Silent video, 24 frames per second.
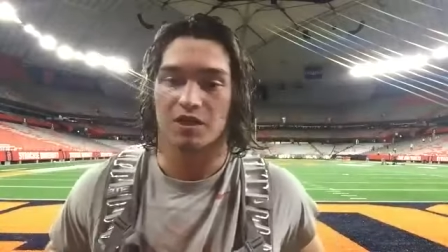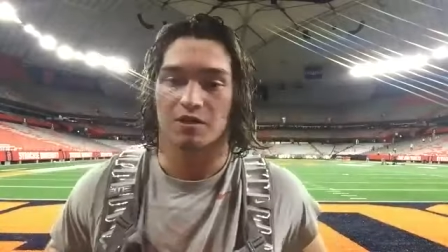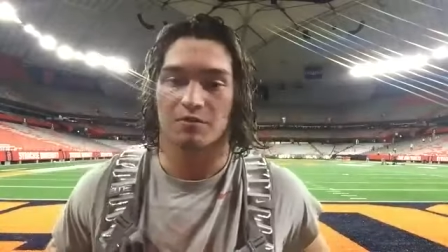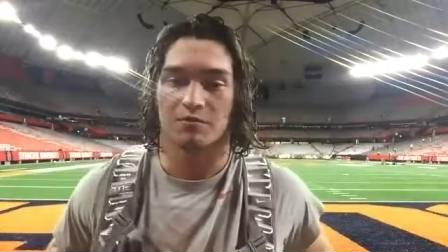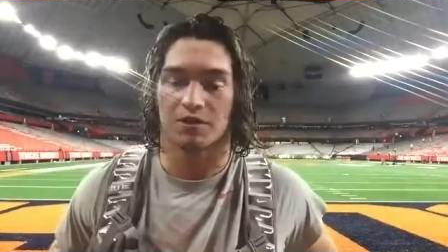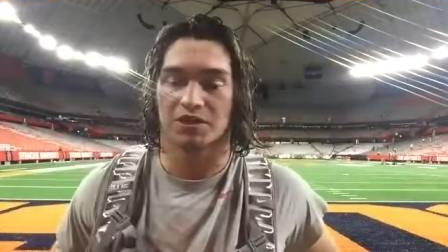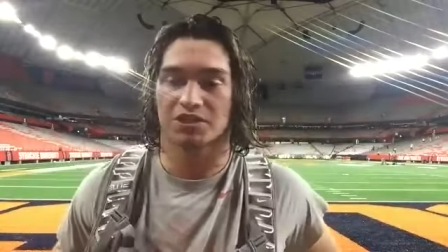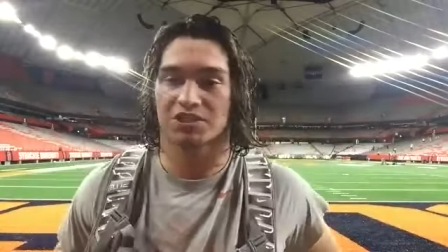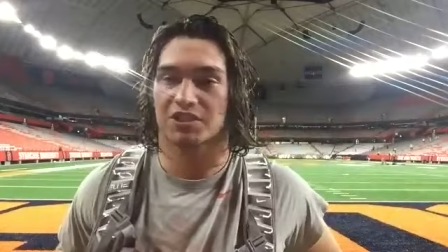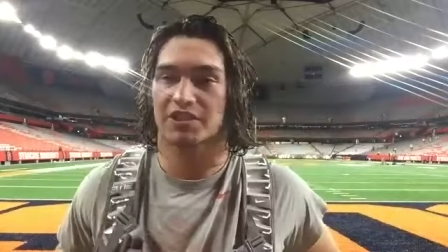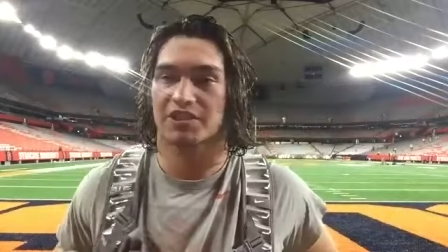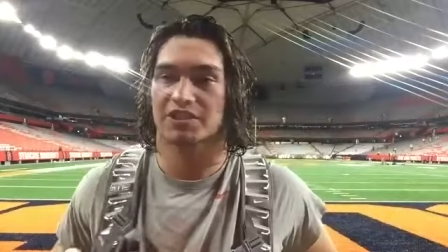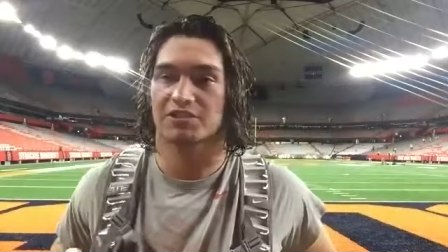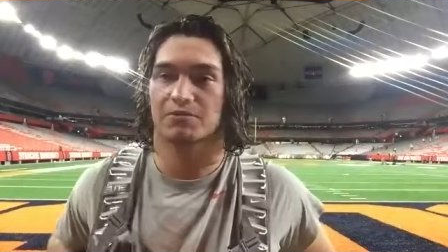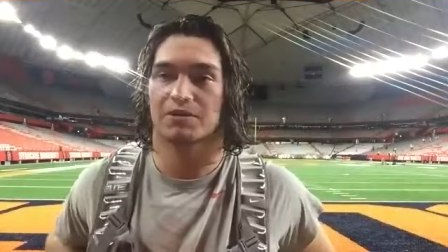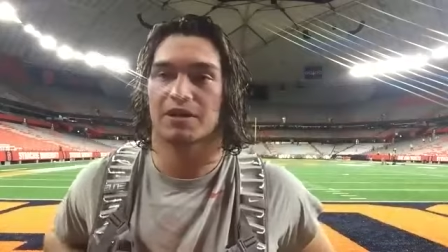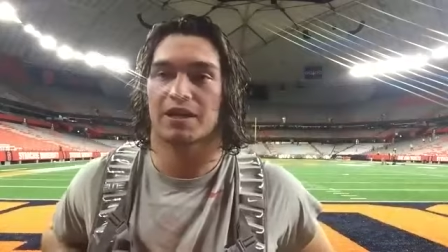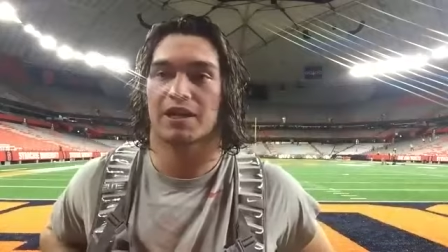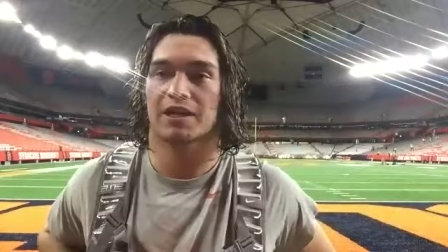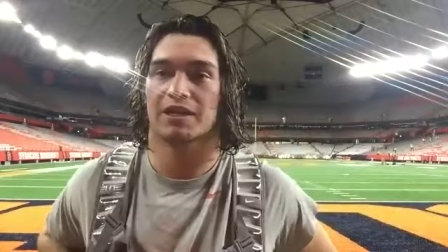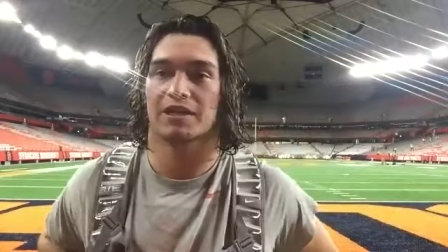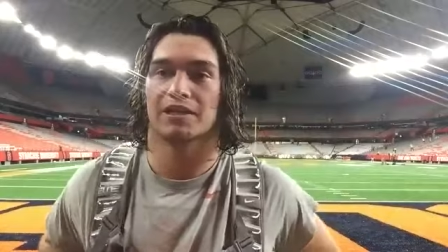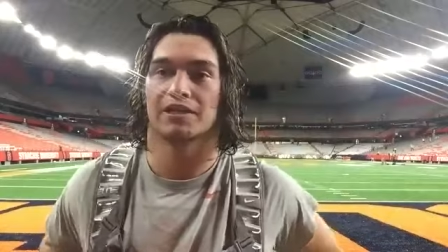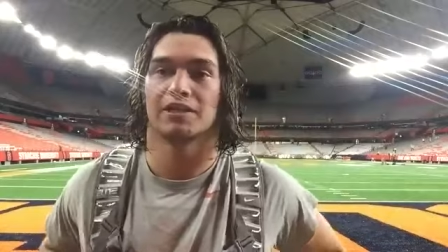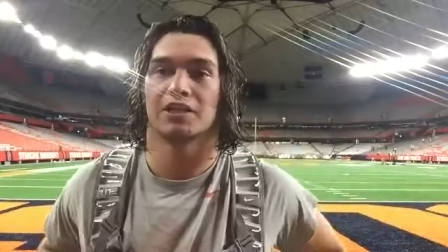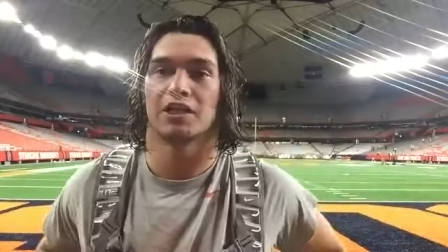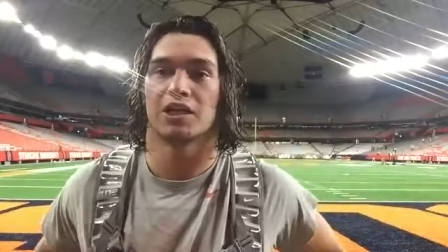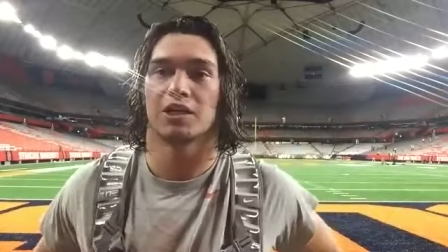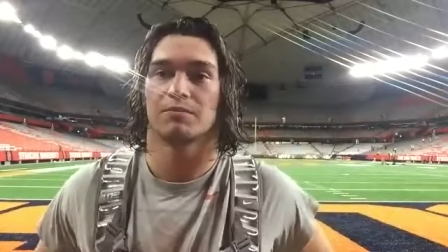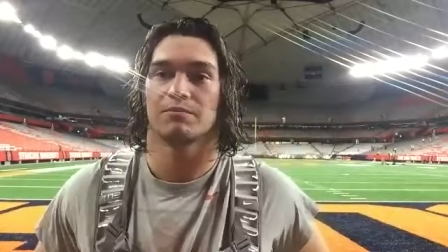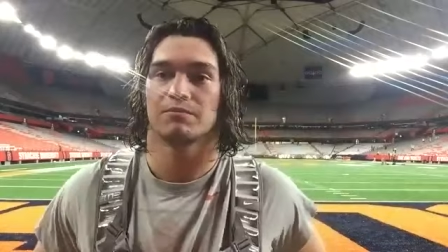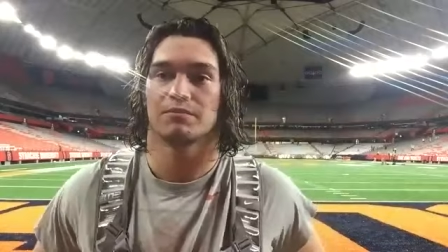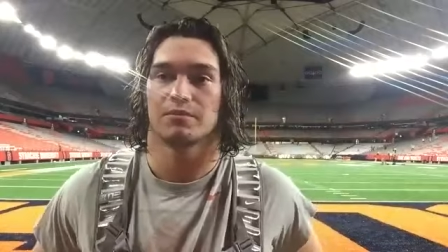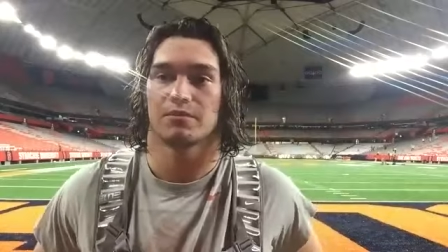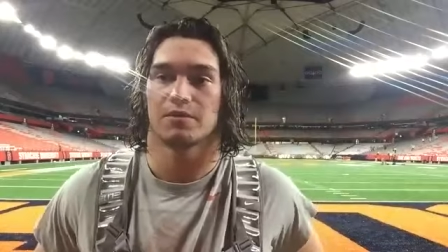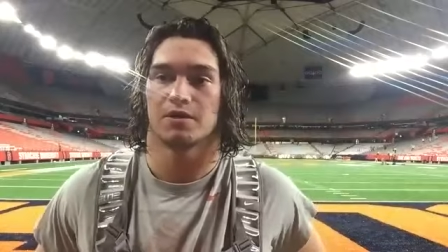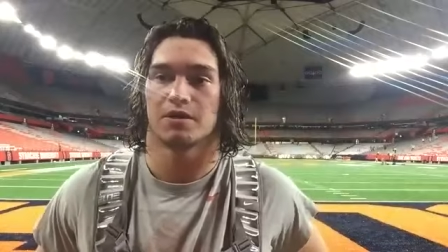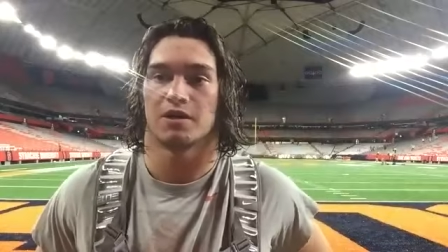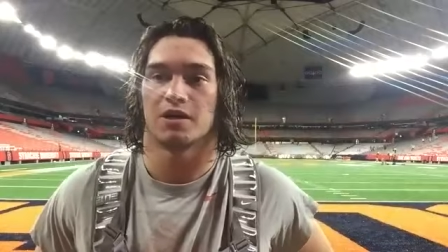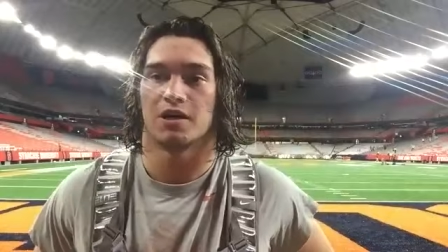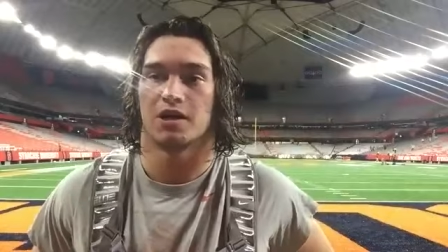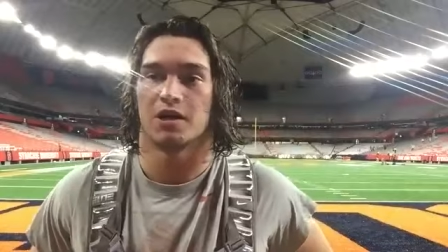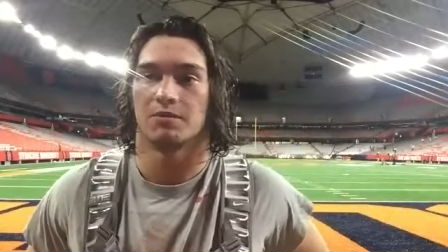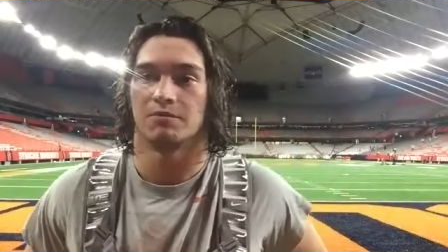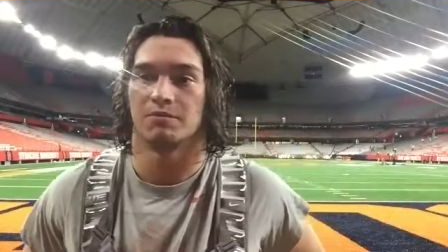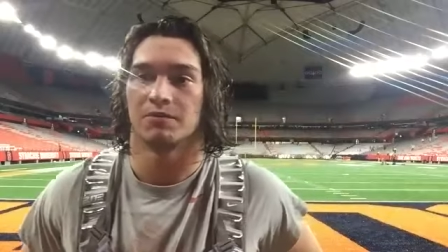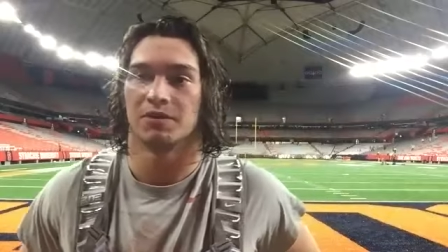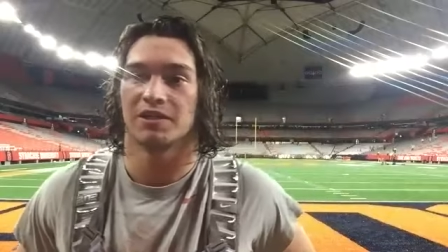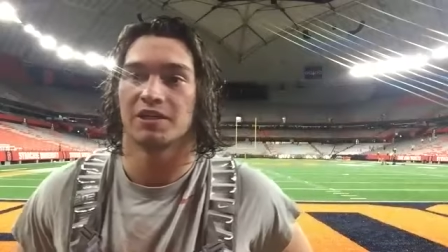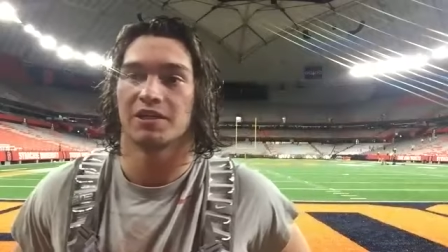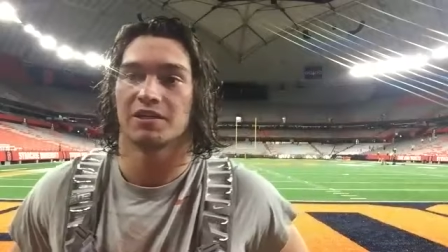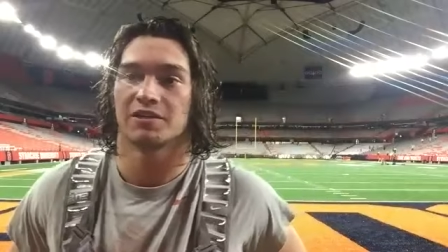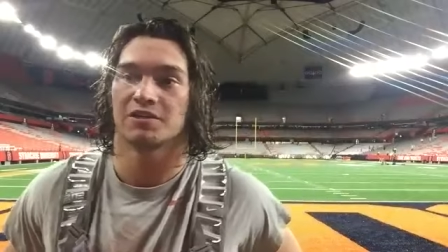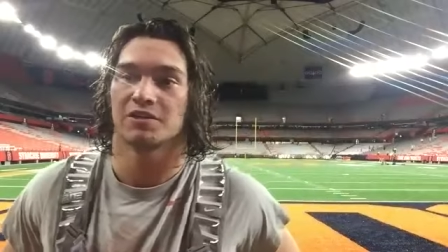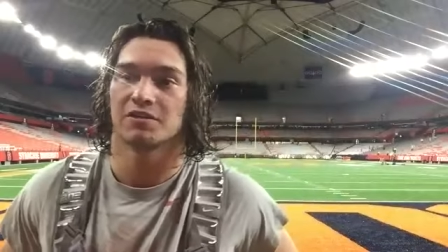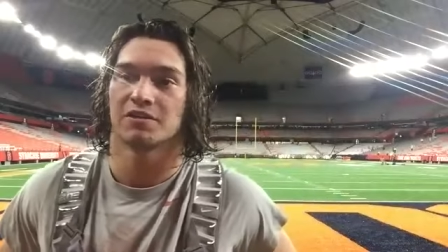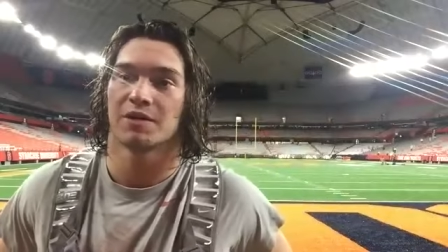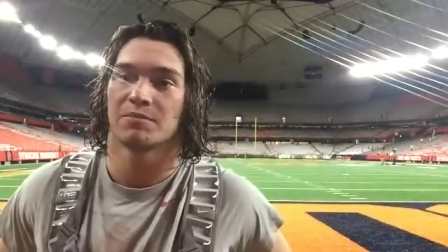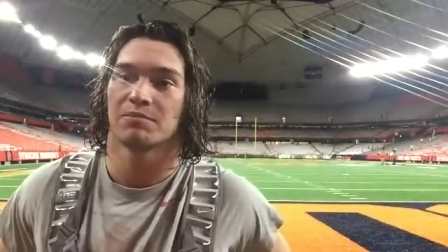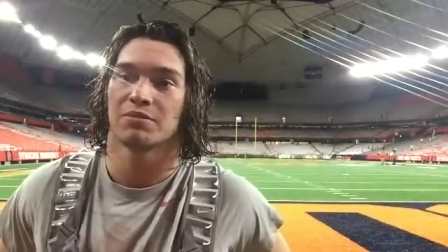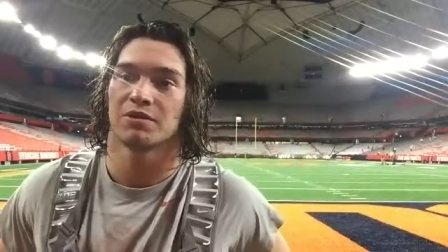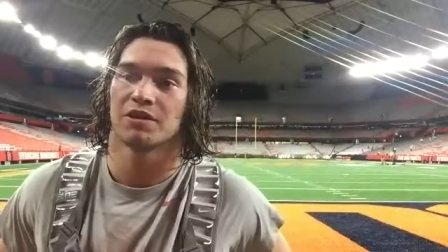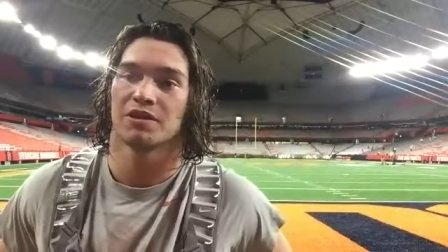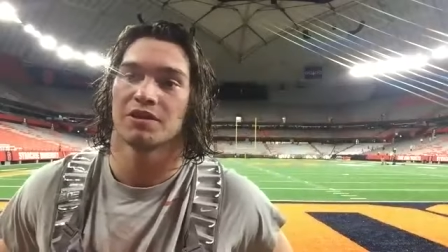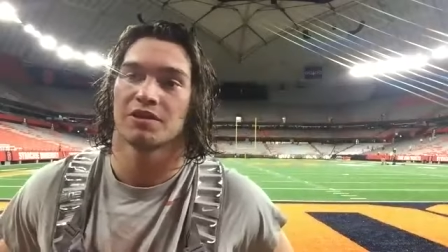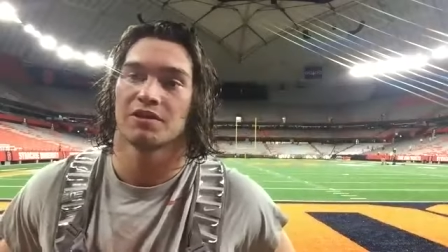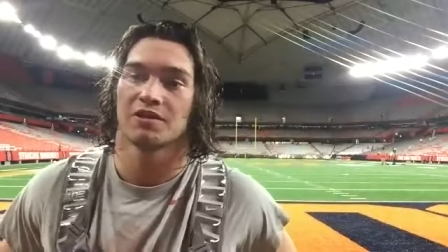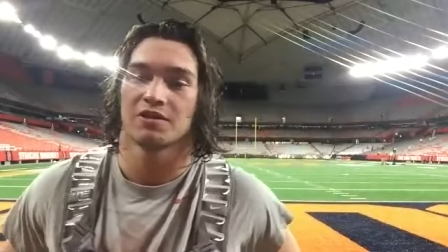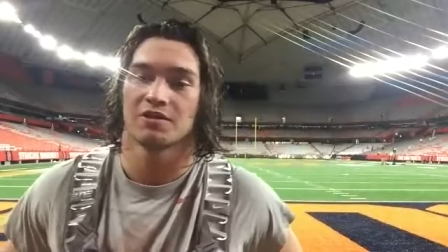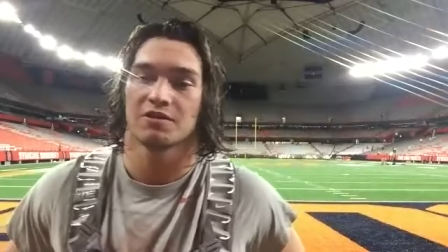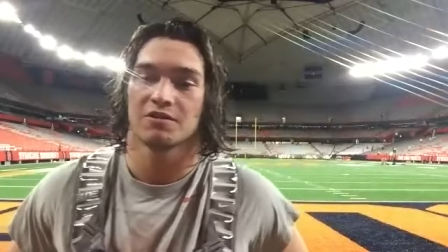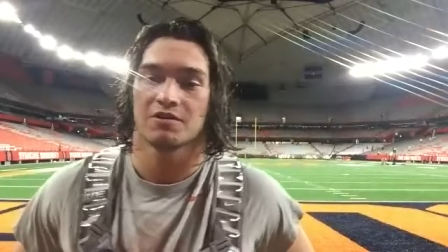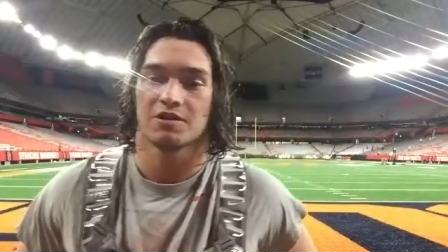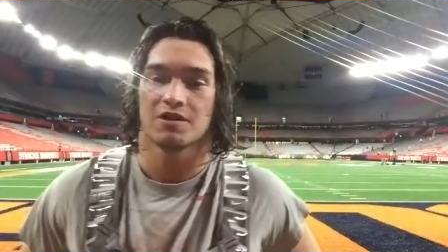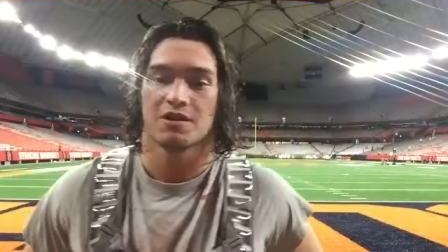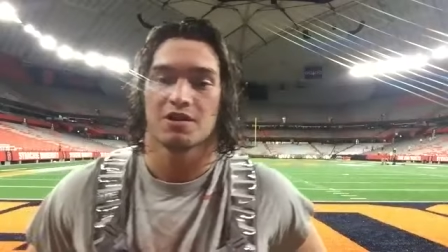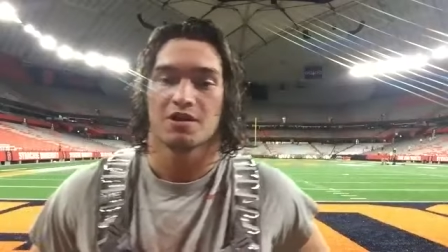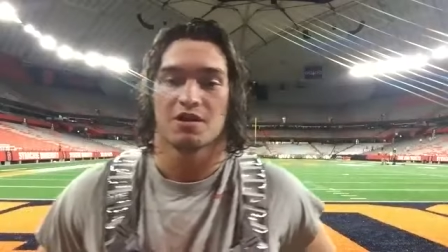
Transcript: a bunch of things we got to clean up um, leading to that play though.